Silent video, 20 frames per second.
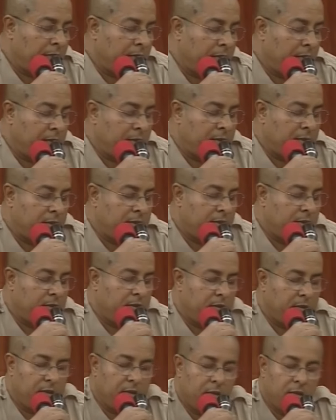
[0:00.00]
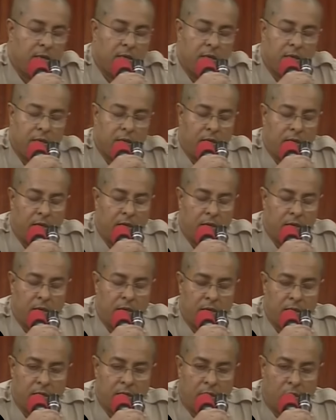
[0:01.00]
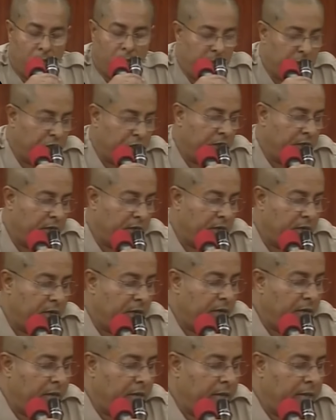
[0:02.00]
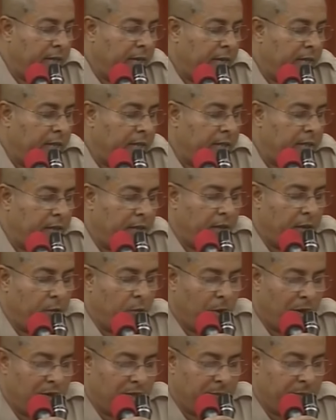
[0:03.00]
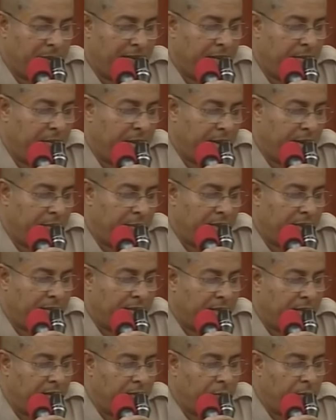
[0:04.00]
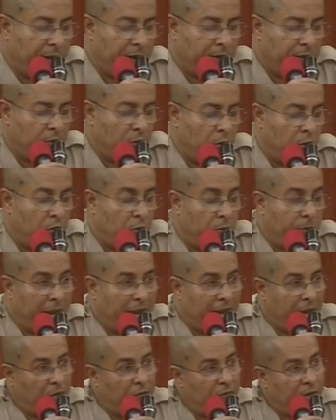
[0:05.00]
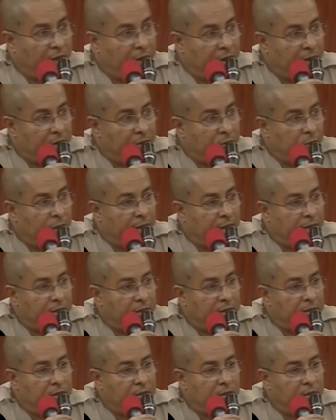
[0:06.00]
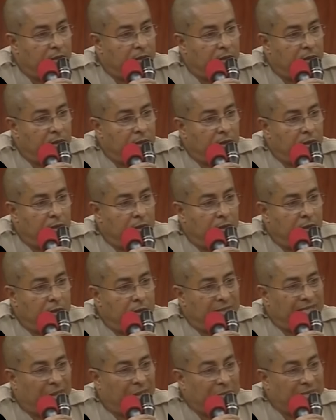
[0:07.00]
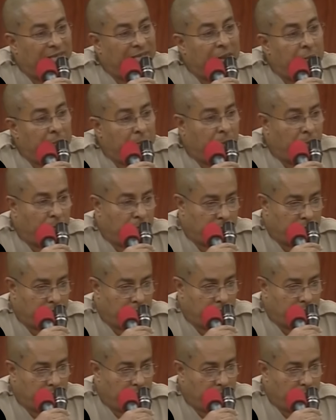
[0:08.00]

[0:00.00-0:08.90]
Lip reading: this commission that Wallace Bedema and myself, we had to go to Bank of Ghana to get some samples?